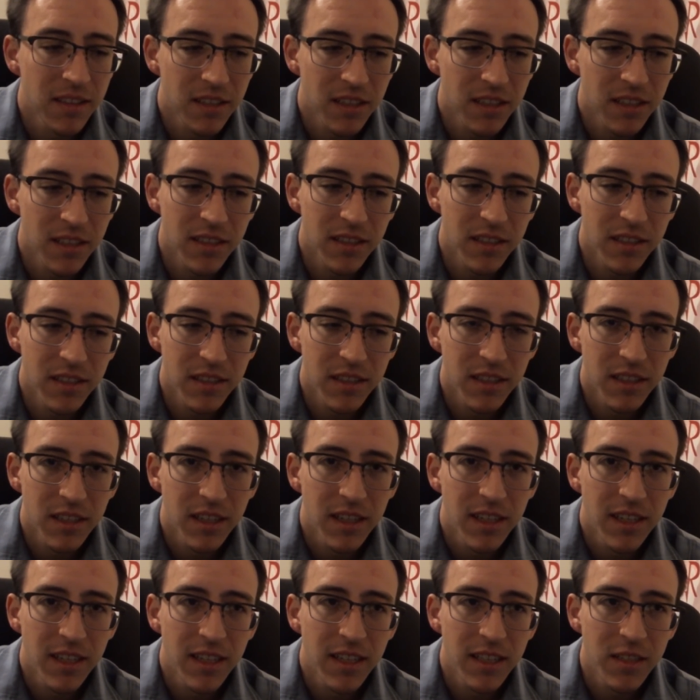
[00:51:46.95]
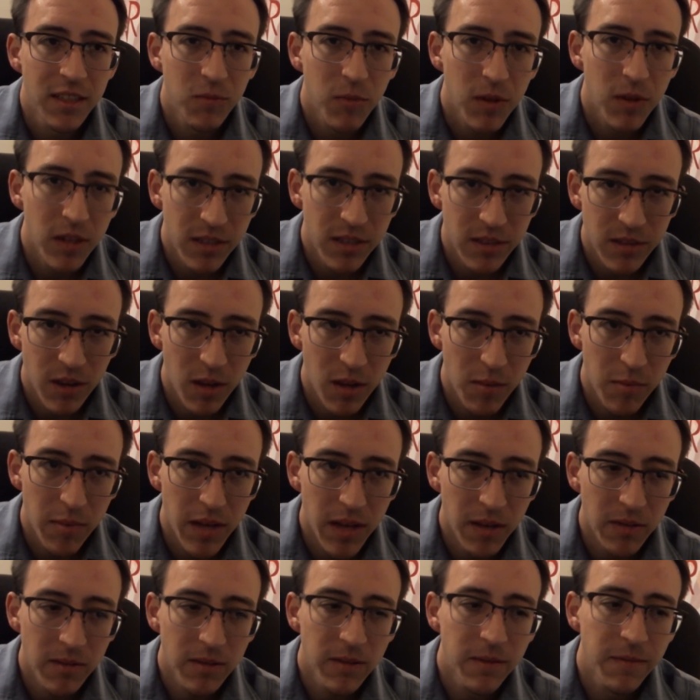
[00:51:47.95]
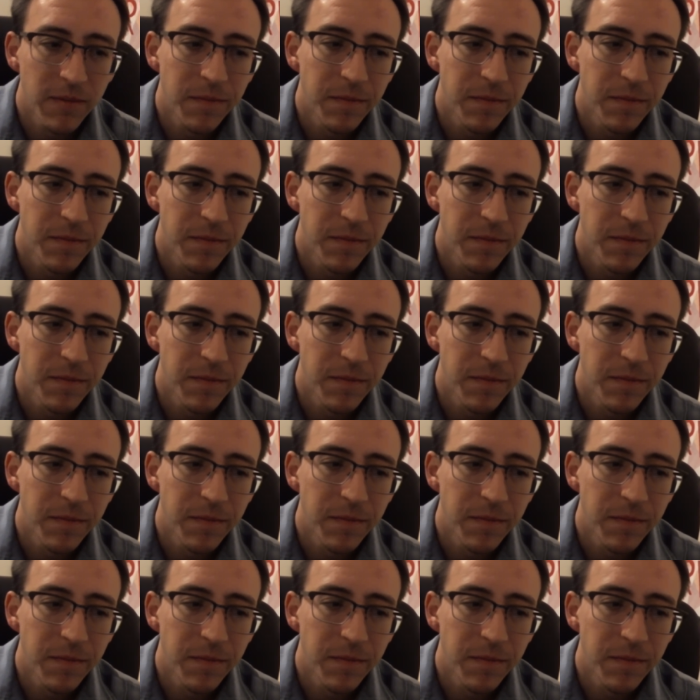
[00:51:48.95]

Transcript: because it's what it's all about.